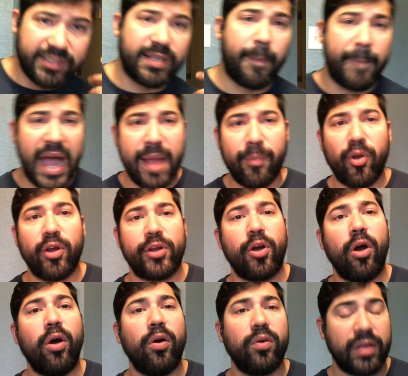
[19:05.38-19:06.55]
to buy more
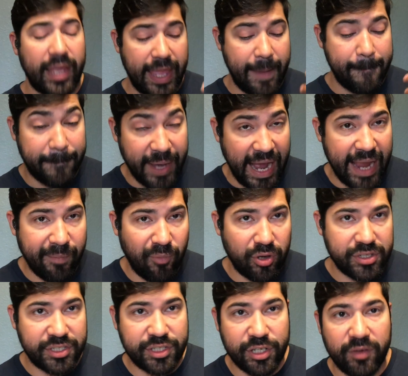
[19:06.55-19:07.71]
gold and buy
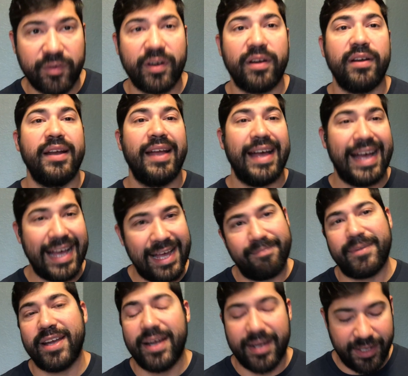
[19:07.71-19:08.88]
more silver,
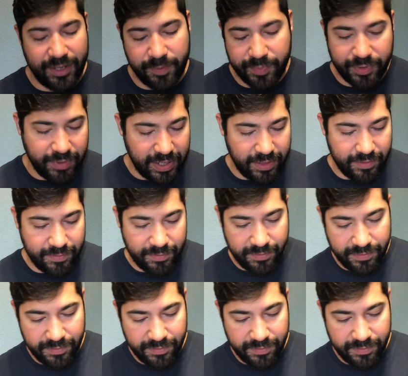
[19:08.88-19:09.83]
I'm going to help you out.